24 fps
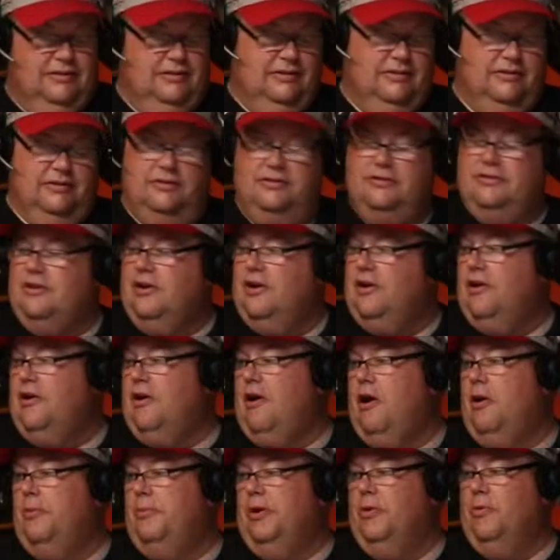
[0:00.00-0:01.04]
So
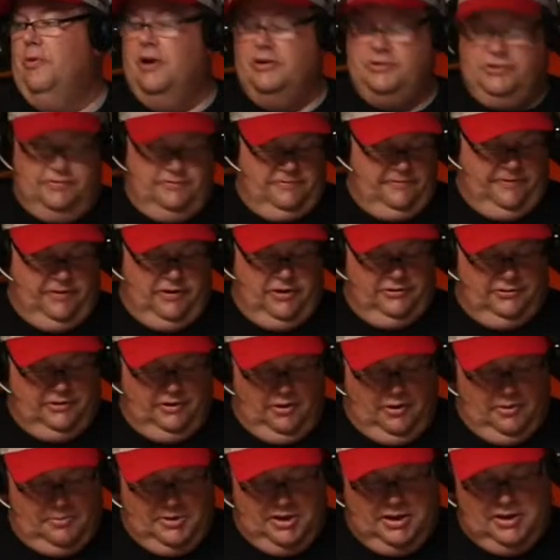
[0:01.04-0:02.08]
I'll be watching for his
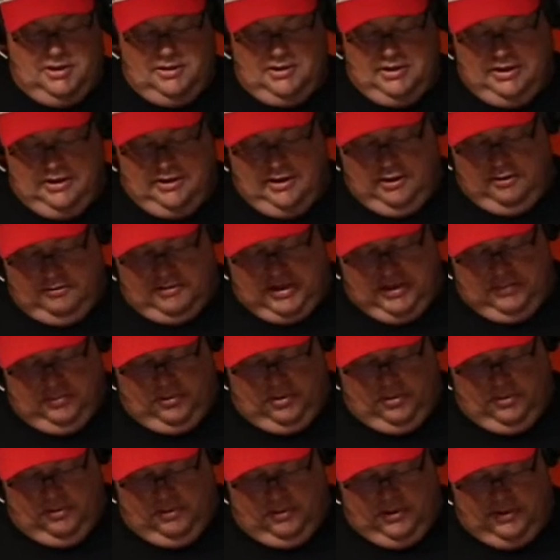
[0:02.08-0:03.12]
comment, and I'll keep
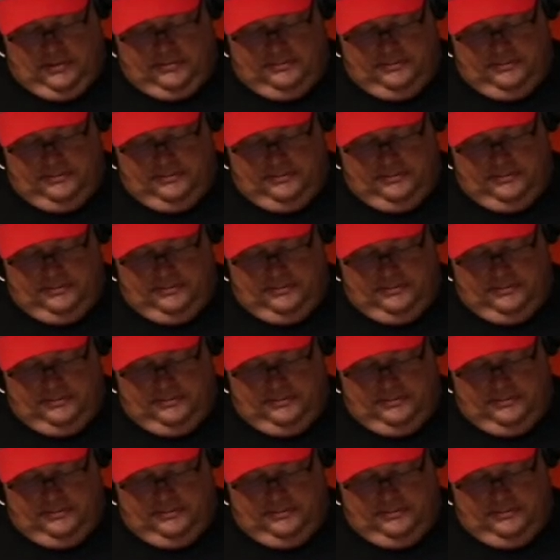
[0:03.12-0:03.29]
going.